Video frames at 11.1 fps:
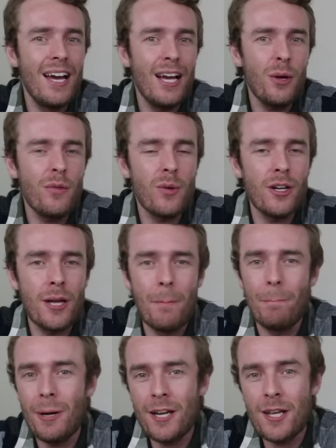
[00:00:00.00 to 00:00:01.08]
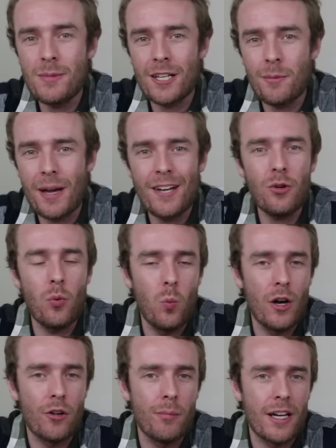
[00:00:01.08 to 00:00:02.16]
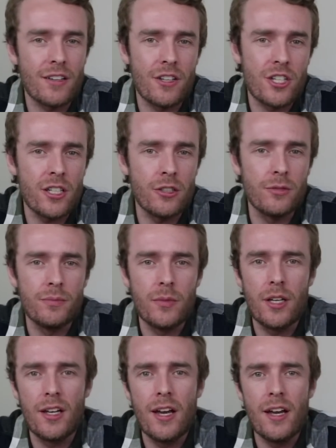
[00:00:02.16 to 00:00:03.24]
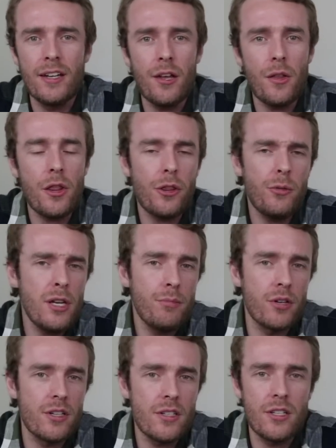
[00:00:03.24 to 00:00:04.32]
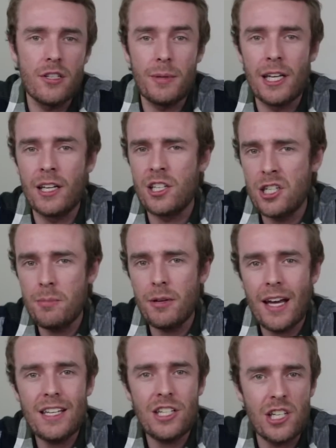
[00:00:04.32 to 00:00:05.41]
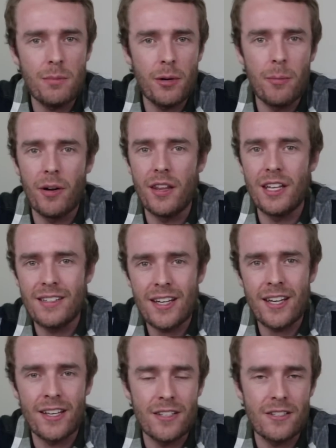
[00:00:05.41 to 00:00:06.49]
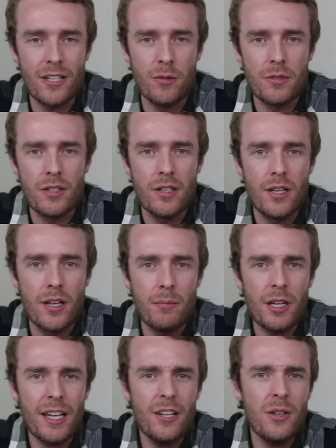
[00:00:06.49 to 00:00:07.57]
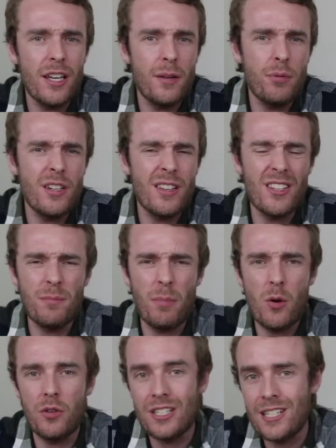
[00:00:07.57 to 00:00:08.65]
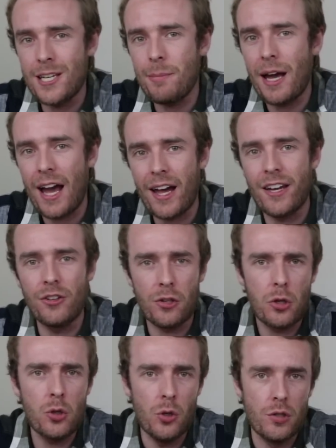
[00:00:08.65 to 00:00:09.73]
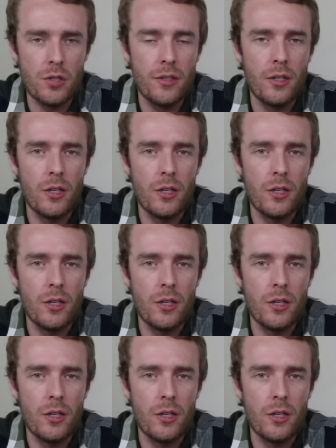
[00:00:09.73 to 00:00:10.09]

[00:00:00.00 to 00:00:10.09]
Hello everyone, my name's Adam and welcome back to the channel. Now, three D printers seem to be getting cheaper and cheaper by the day, it seems. But can you get a printer that's both cheap and good?